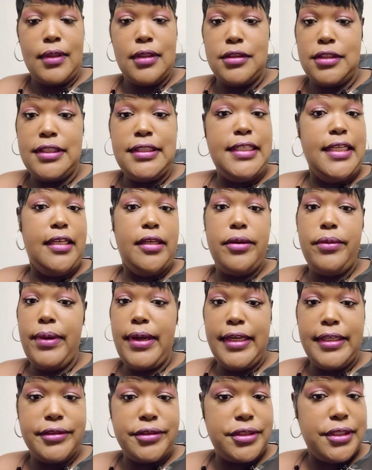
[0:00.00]
she did
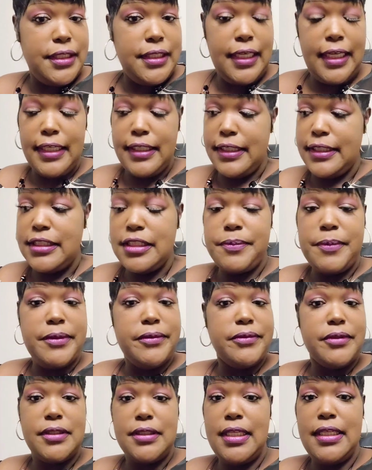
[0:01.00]
great. She ain't
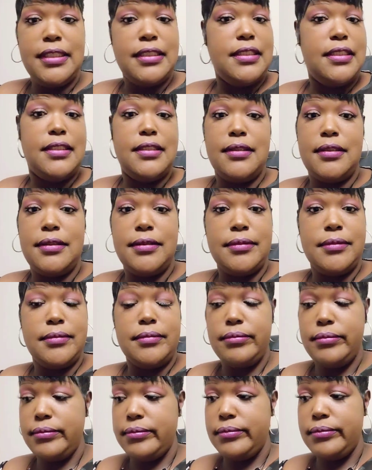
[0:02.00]
experienced none of the
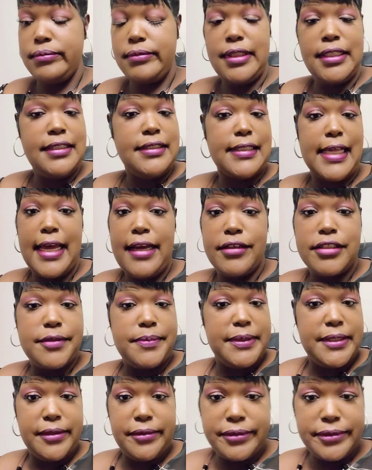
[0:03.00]
things I
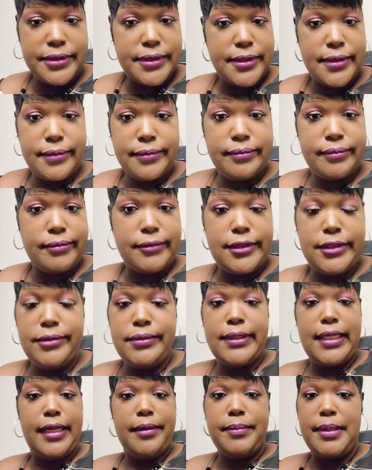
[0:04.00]
experienced. She
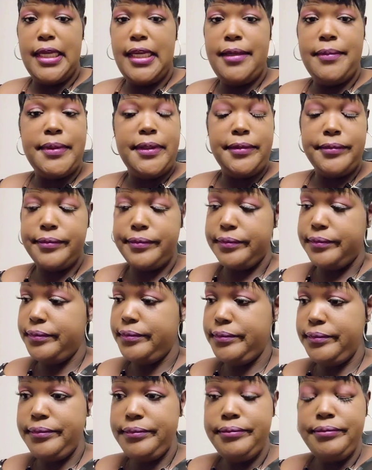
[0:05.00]
was like, baby,
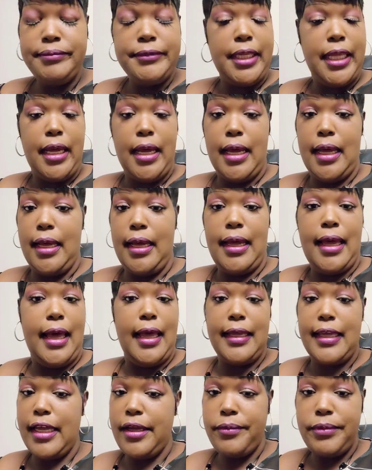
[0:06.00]

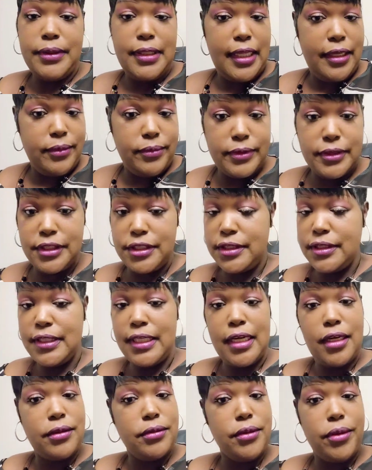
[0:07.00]
I can't relate with you,
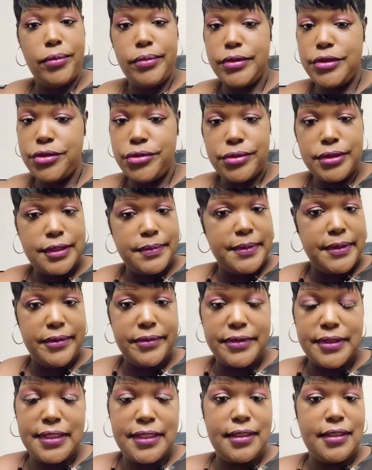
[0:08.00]
and I don't know what you're
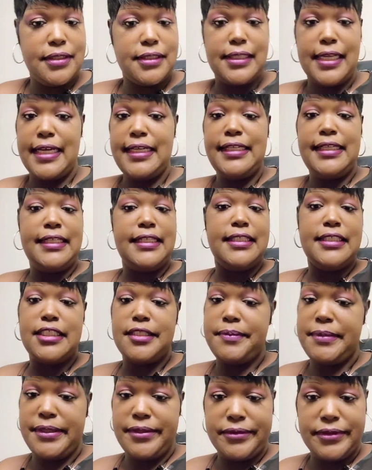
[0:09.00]
experiencing because I didn't
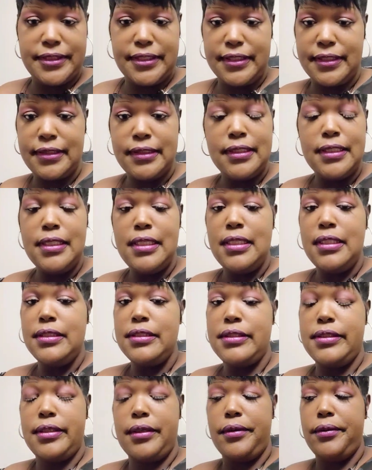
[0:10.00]
experience it.
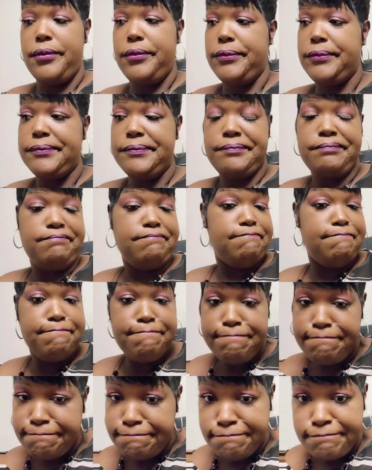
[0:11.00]
So
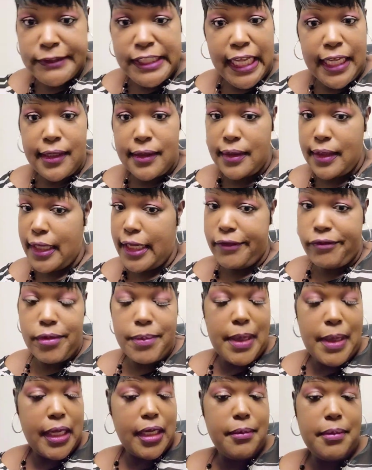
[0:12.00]

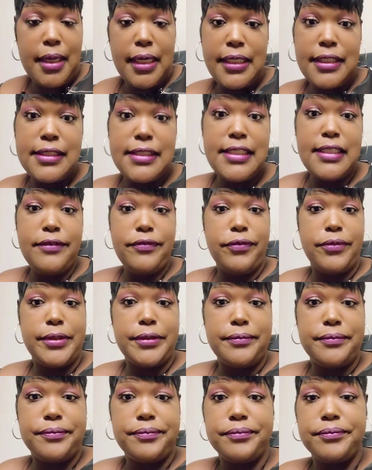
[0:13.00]
everybody's body's
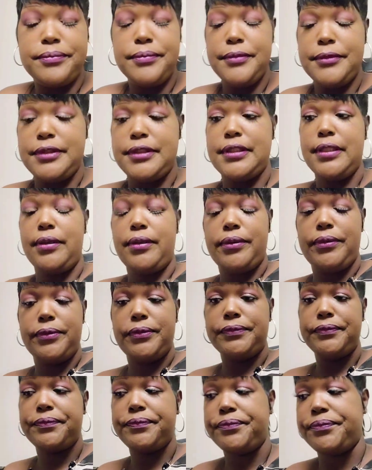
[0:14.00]
different.
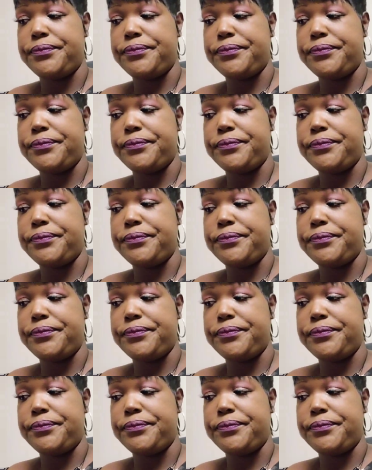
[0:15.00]
So